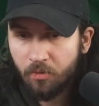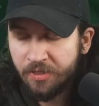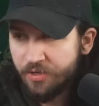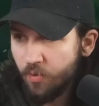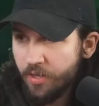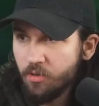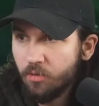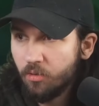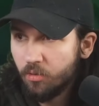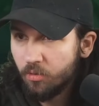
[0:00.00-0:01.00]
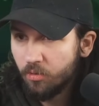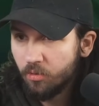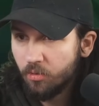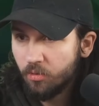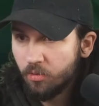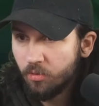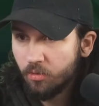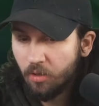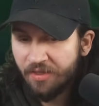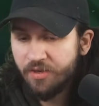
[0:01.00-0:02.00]
Did he quit?
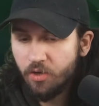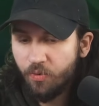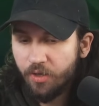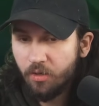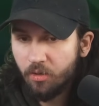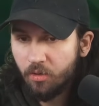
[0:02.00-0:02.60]
I think he quit.